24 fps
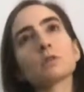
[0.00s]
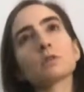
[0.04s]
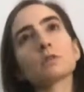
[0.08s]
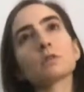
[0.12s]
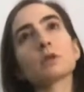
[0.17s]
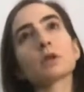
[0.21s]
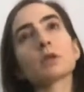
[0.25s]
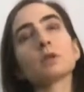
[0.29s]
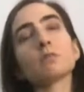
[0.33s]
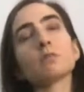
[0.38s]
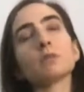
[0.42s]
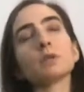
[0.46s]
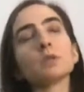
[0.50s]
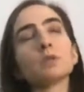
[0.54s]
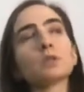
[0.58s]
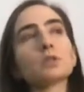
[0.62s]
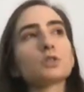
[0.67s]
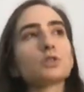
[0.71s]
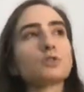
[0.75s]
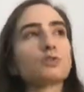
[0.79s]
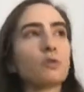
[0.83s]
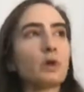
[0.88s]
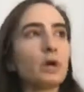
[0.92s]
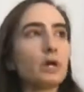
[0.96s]
There can be
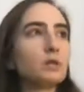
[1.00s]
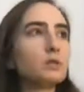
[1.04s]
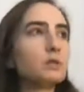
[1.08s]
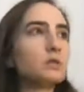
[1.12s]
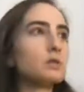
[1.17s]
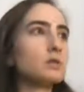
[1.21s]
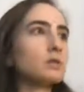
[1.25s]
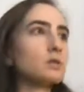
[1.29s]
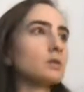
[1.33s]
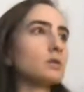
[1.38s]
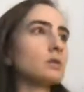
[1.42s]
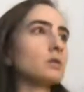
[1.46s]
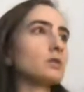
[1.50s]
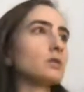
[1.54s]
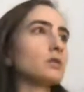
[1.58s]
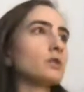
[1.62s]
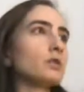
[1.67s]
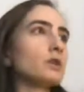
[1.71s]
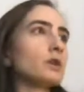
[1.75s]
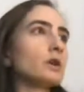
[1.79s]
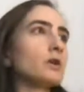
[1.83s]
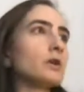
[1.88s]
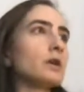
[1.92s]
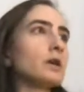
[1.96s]
stress,
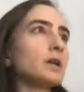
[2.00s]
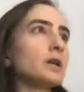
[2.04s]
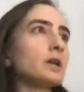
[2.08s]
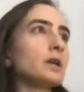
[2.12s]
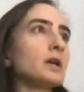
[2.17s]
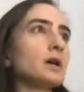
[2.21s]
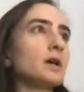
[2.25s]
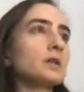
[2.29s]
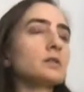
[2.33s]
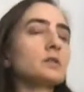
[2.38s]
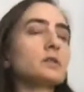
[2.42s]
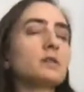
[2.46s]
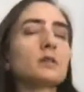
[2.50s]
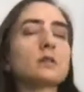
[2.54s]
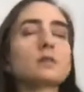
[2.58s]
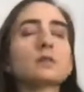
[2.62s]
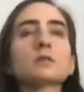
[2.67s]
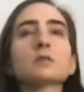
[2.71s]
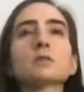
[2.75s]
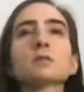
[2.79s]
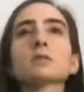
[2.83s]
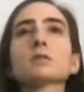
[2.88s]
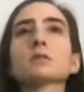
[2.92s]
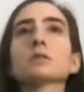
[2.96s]
urinary
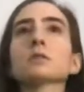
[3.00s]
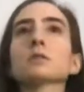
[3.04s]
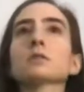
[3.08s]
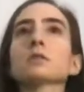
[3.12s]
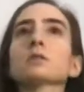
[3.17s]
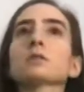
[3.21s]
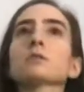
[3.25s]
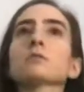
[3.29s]
incontinence,